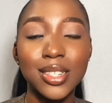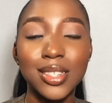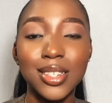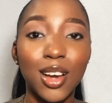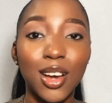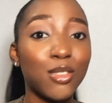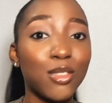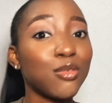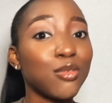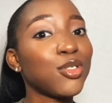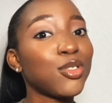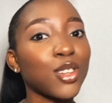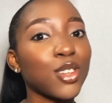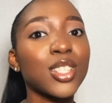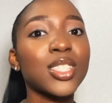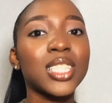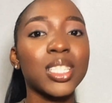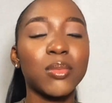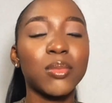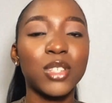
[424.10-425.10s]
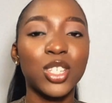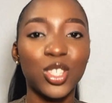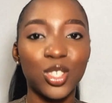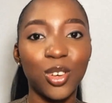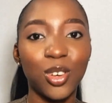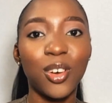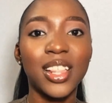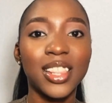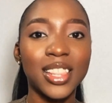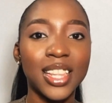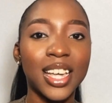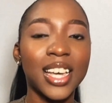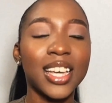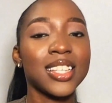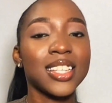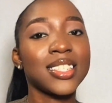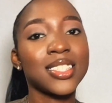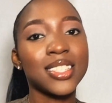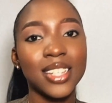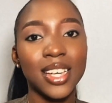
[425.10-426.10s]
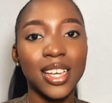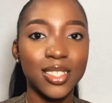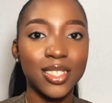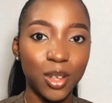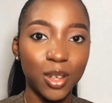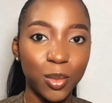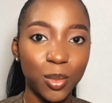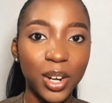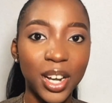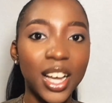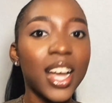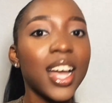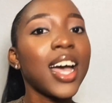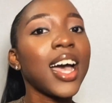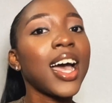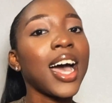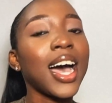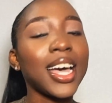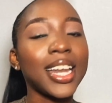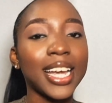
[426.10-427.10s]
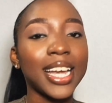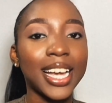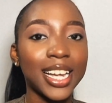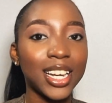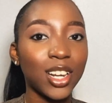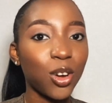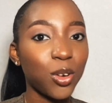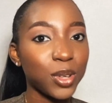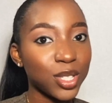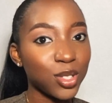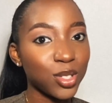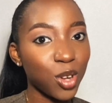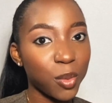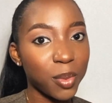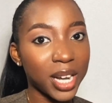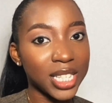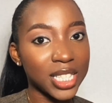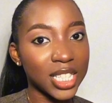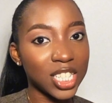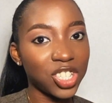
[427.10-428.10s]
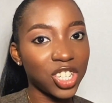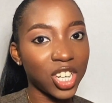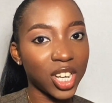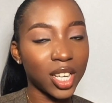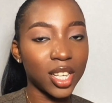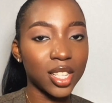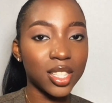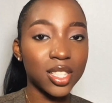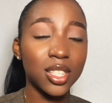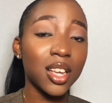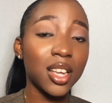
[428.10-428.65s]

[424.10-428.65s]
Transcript: it down just to be sure that it's there somewhere and I can always go back to check it.